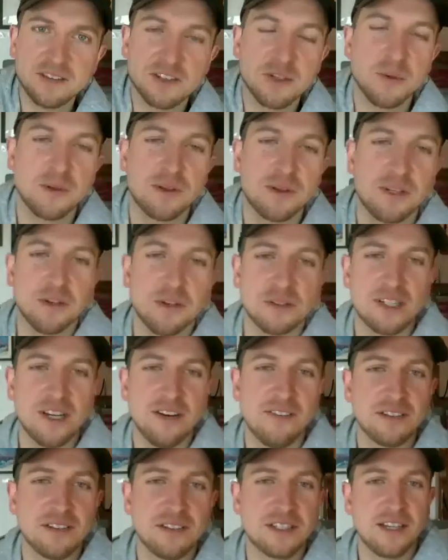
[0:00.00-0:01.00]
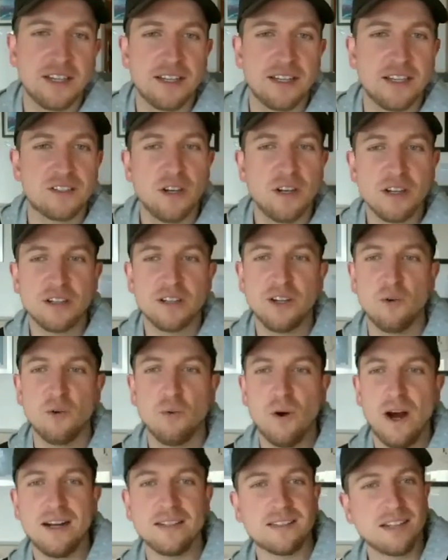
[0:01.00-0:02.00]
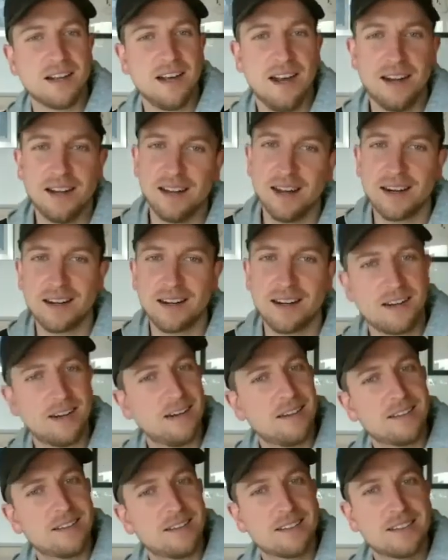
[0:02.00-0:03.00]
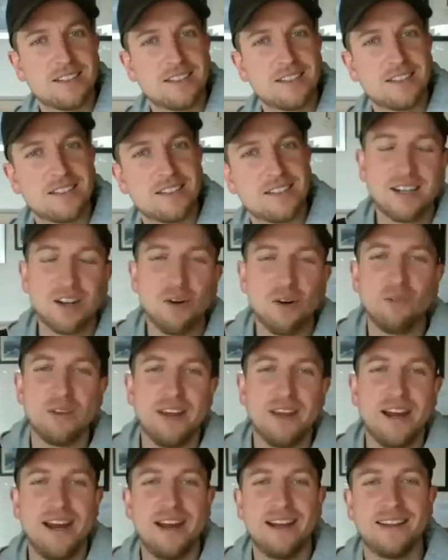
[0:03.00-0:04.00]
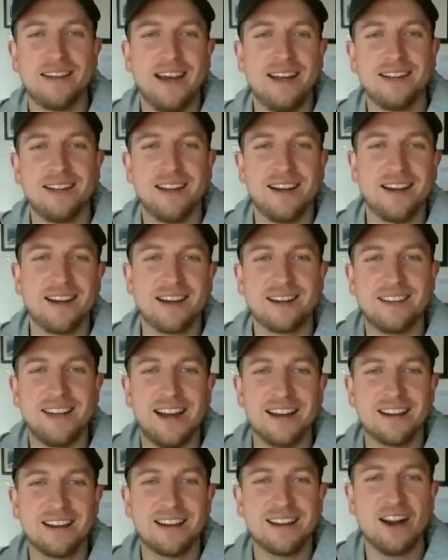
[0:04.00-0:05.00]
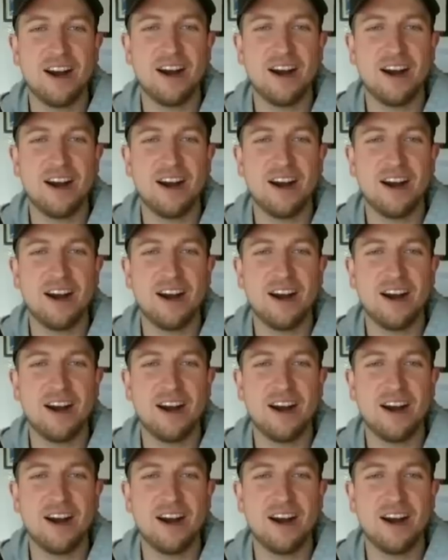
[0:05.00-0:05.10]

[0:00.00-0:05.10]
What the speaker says: with the 07s, they took a little while to kind of like just get over that kind of